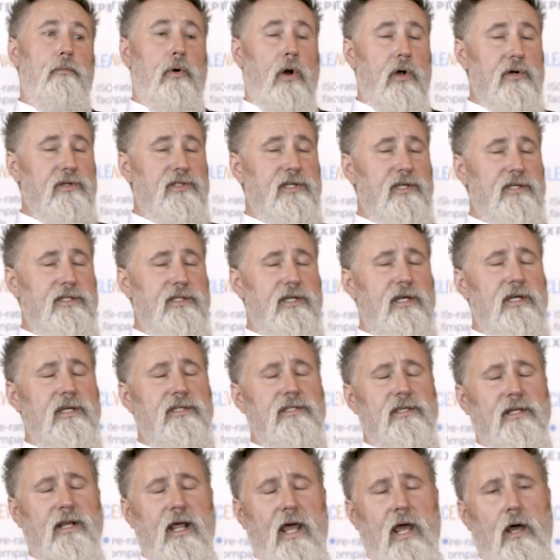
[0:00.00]

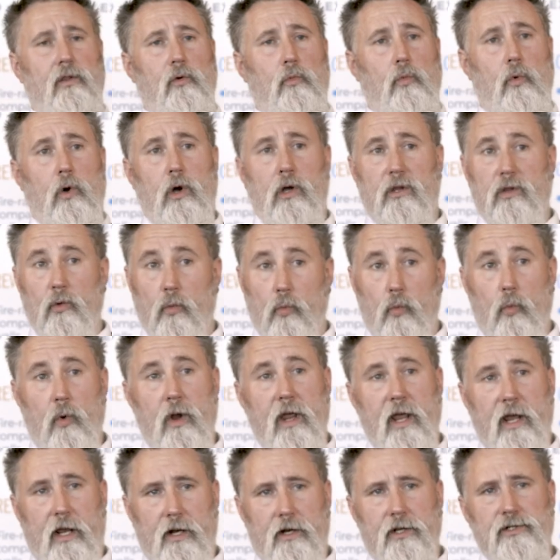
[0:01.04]
processes and how the work that
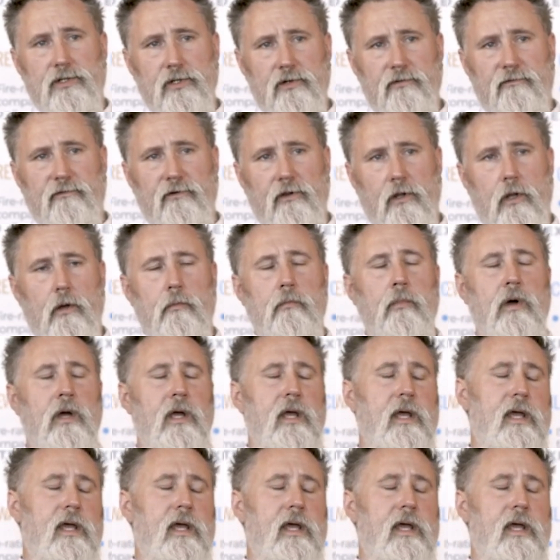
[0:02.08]
we're going to do for them